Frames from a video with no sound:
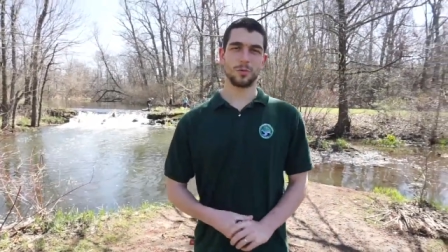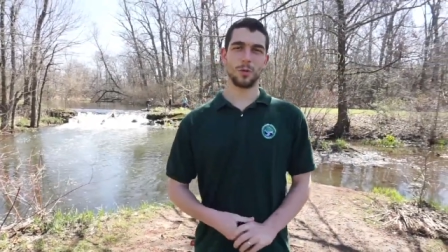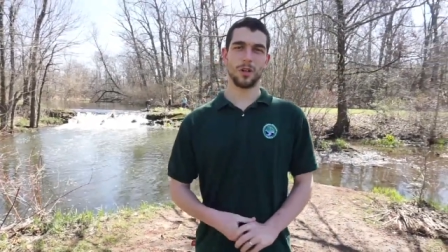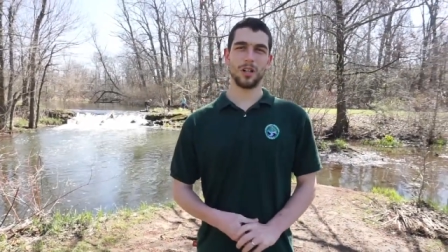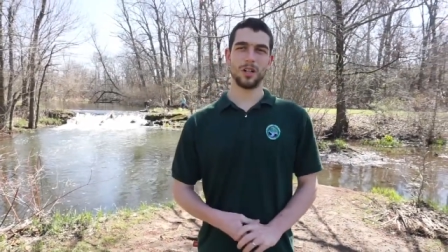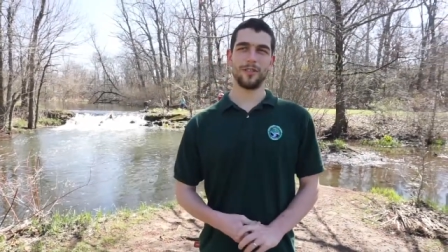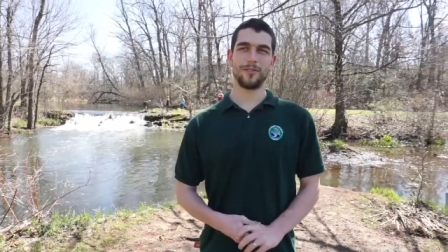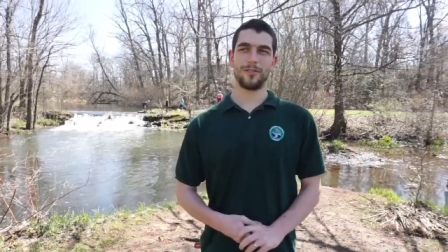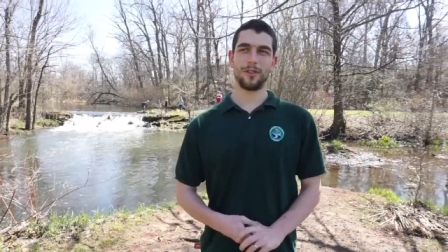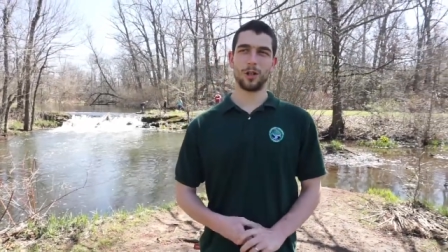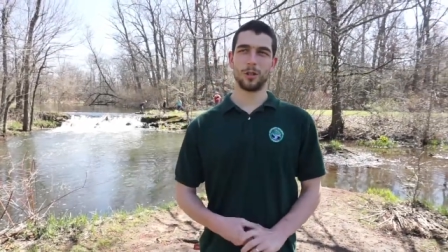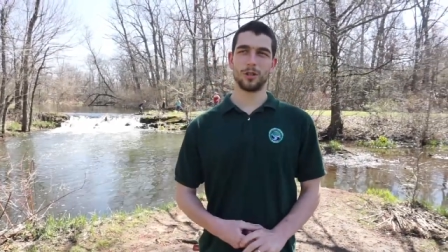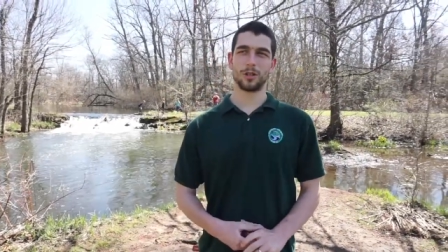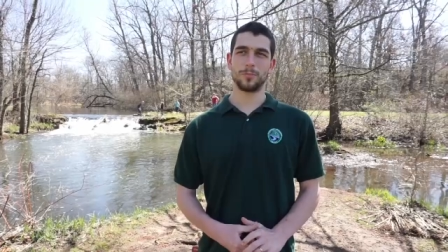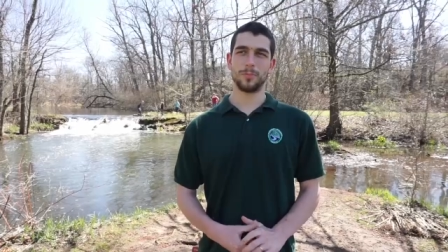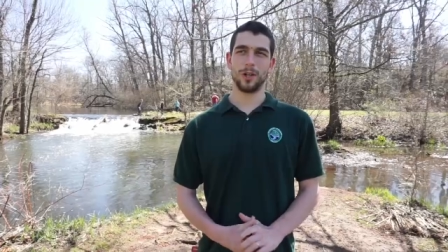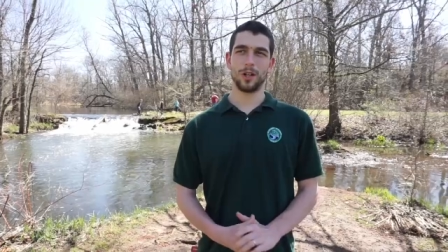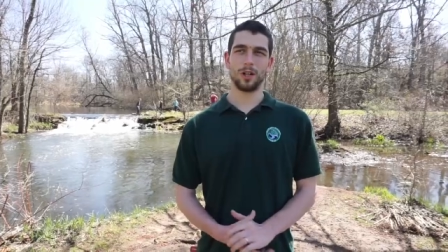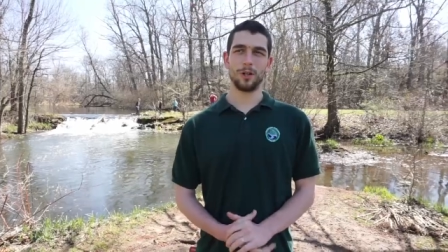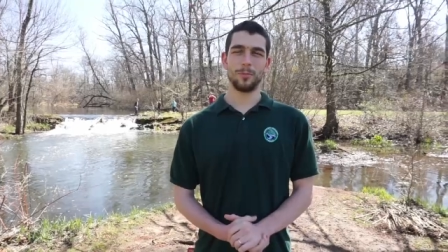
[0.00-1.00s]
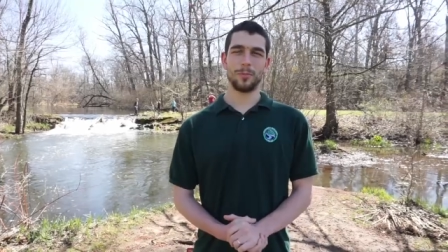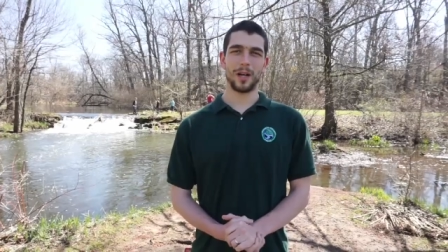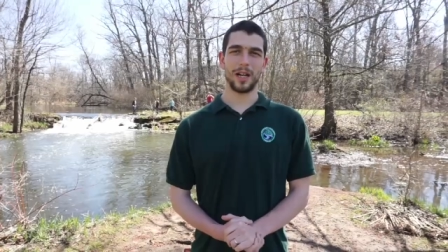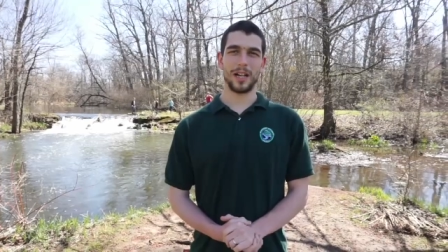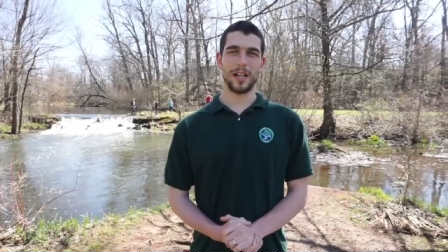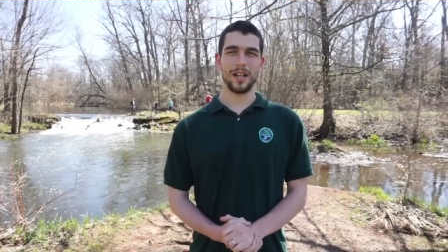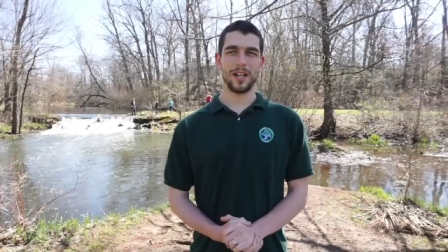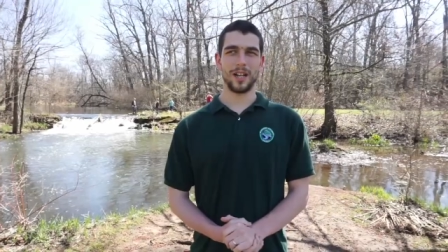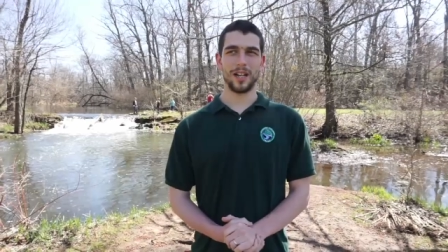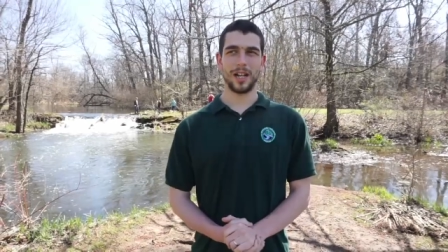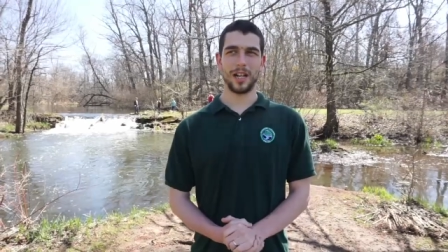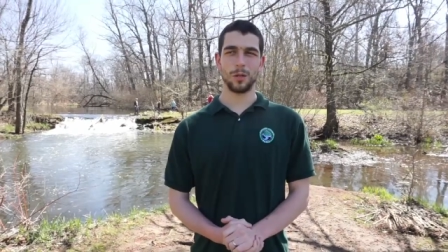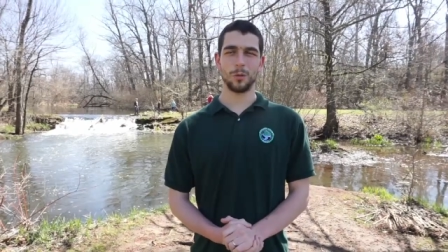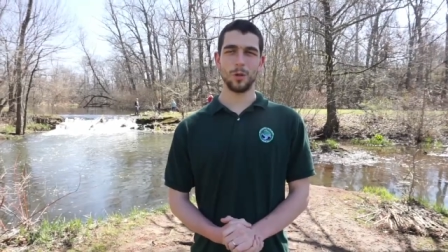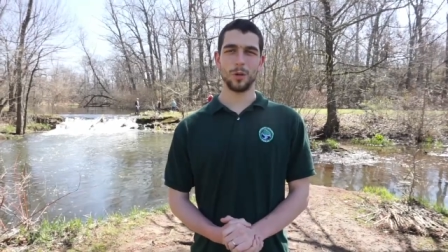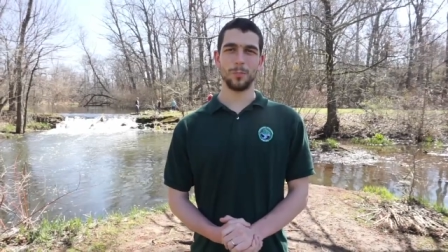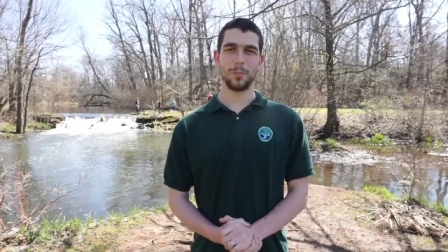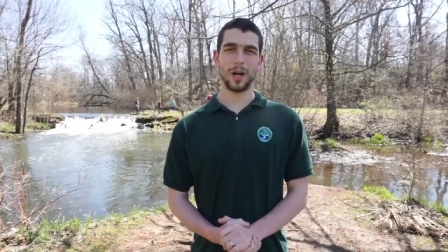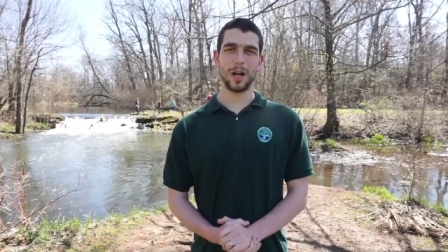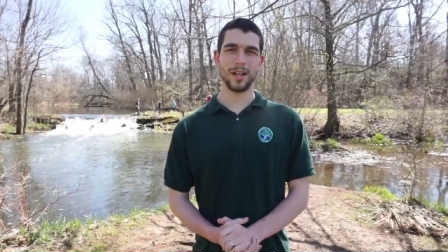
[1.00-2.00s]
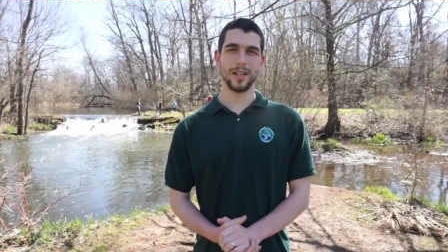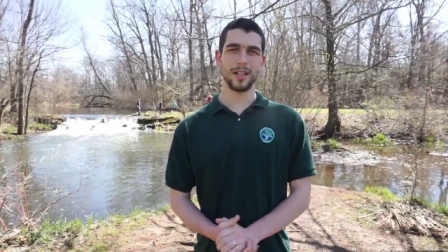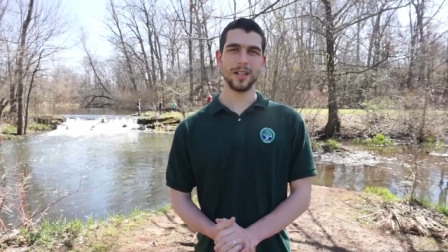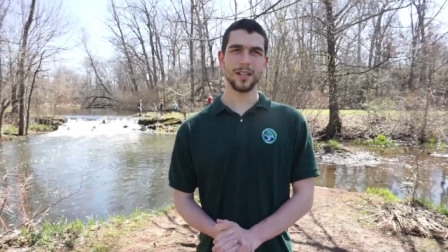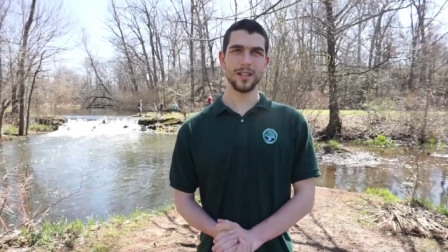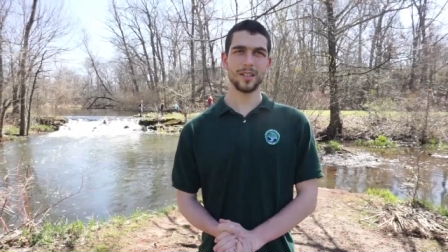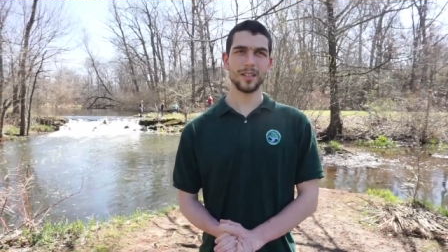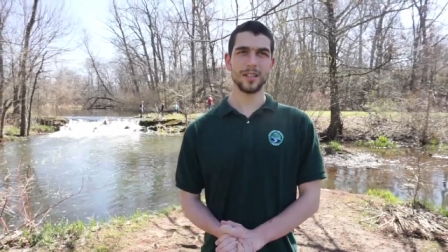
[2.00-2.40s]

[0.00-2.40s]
waterfall was built by Edward Bonney,